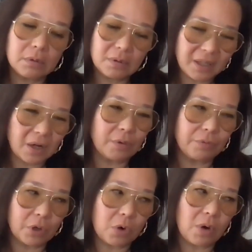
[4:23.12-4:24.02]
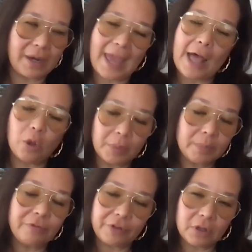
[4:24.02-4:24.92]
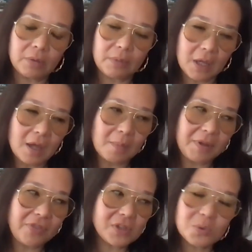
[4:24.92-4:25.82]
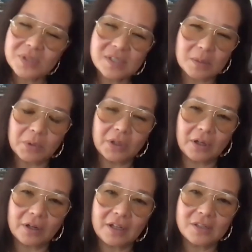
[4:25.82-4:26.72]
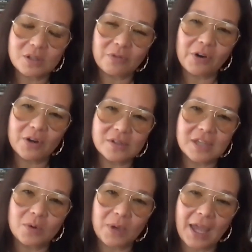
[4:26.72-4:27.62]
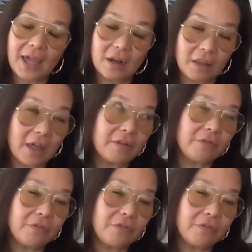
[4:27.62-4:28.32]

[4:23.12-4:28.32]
you know a record an album film but this was similar insofar as like we had a lot of,